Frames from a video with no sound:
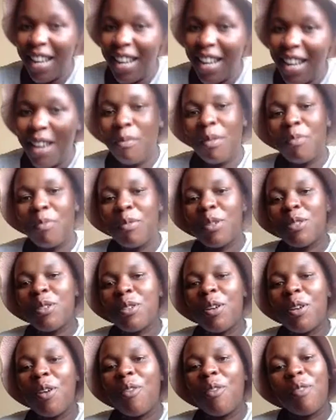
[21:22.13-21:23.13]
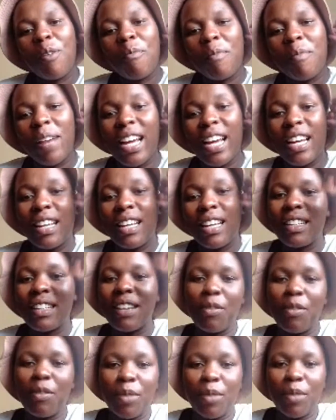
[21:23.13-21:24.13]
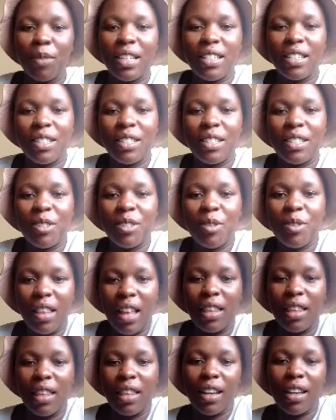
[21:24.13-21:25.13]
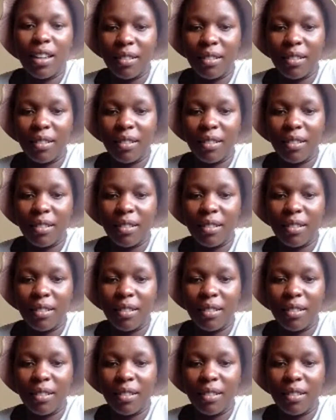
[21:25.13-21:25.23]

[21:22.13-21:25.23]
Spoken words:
People don't even mind. Everybody is doing that thing.